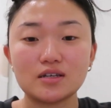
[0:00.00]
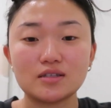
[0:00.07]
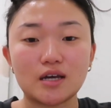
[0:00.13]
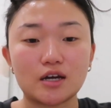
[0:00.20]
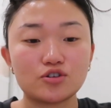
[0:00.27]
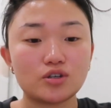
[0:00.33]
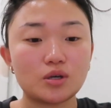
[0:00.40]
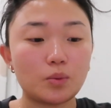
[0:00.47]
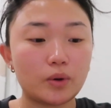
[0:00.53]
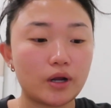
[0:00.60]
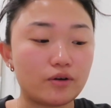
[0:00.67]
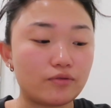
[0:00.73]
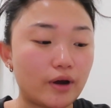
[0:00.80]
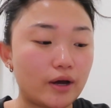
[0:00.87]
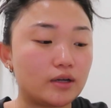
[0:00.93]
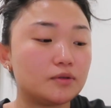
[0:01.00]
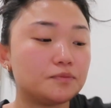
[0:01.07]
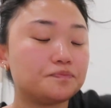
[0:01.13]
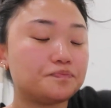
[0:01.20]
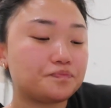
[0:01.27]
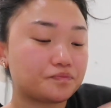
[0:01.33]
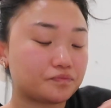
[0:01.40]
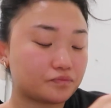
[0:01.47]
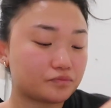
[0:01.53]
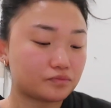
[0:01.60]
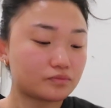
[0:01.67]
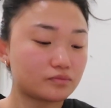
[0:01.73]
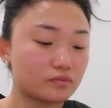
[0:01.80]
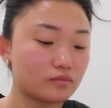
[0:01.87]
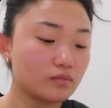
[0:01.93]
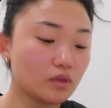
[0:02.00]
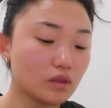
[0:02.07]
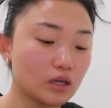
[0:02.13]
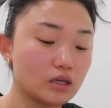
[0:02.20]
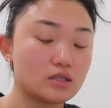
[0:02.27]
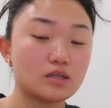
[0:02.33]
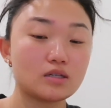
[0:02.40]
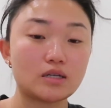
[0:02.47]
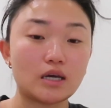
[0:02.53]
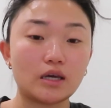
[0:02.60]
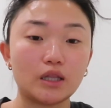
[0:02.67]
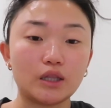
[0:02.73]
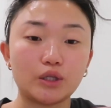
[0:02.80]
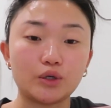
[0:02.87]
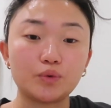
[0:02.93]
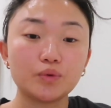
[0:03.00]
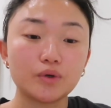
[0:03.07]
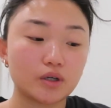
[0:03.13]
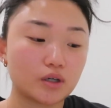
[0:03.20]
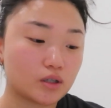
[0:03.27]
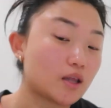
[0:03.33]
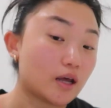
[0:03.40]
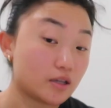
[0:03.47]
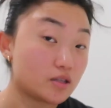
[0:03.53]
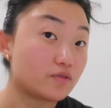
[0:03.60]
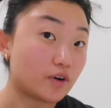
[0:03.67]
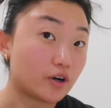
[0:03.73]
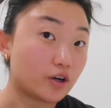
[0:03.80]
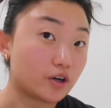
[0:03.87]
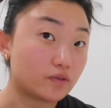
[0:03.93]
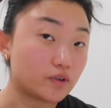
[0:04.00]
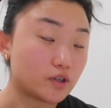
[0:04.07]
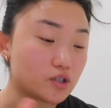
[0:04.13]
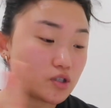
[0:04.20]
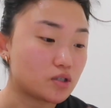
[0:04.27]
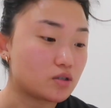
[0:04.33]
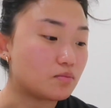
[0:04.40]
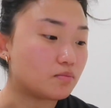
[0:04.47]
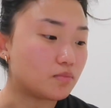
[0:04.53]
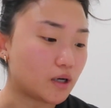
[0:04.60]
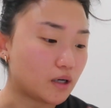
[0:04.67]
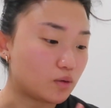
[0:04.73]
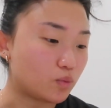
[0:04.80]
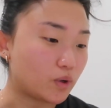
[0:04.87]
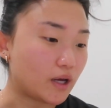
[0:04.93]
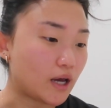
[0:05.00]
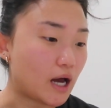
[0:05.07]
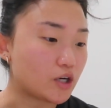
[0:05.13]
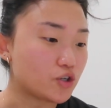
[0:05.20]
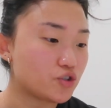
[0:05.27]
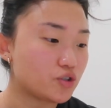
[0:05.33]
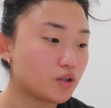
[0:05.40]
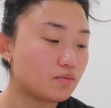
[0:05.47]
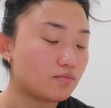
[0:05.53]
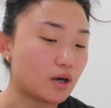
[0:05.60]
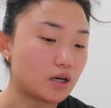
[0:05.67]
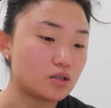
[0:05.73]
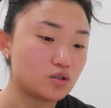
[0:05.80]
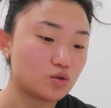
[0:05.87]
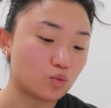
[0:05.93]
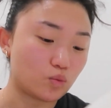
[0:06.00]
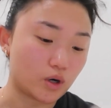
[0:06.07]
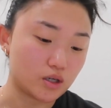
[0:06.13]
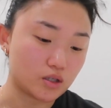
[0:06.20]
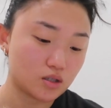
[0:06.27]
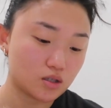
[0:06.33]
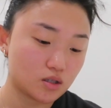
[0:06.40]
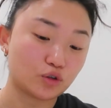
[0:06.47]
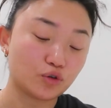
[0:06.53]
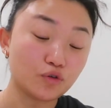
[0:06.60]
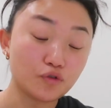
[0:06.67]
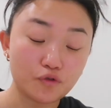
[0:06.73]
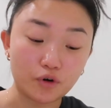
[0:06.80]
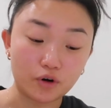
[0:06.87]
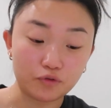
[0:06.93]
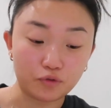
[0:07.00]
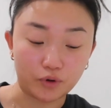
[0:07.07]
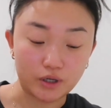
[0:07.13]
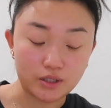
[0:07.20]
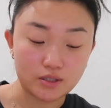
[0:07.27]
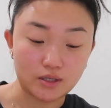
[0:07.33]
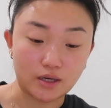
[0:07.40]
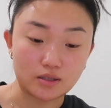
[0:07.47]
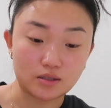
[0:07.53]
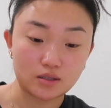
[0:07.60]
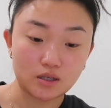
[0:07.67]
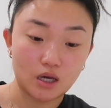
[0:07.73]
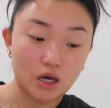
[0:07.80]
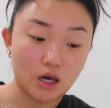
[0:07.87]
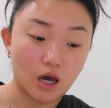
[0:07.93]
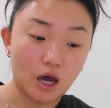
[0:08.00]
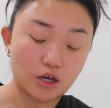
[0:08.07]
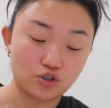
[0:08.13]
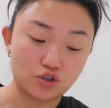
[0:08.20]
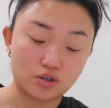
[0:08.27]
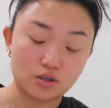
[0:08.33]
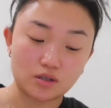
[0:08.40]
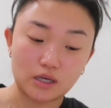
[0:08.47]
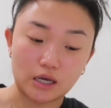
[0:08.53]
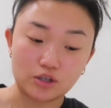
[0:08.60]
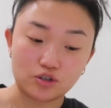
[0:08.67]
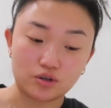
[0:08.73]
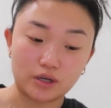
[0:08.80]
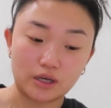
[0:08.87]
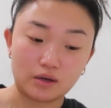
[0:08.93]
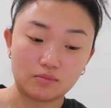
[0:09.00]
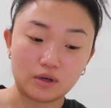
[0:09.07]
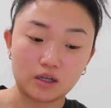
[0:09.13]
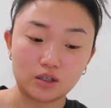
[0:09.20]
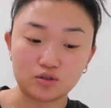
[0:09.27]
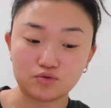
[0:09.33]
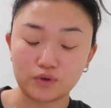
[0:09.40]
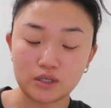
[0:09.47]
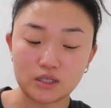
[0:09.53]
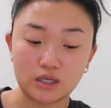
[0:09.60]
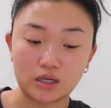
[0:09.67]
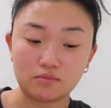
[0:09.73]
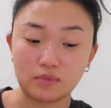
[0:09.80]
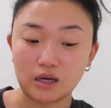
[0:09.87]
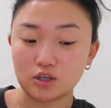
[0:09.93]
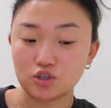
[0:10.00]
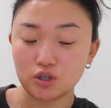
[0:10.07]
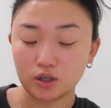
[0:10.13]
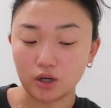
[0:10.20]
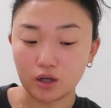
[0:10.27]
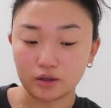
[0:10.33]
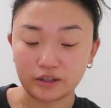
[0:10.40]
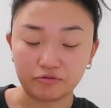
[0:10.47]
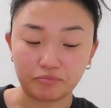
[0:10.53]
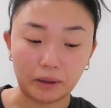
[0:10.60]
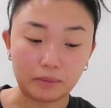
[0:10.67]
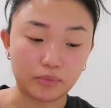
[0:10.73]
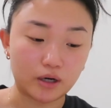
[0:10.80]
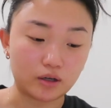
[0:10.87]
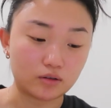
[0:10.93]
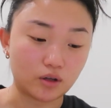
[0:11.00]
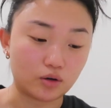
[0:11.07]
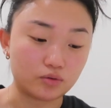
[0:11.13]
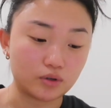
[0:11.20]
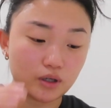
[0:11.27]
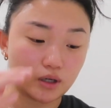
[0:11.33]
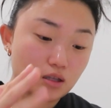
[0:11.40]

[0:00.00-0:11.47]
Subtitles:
It's actually what I read today in Luke. That is a very good verse. But what I actually meant was Luke 4:4. It says, and Jesus answered him, it is written, man shall not live by bread alone.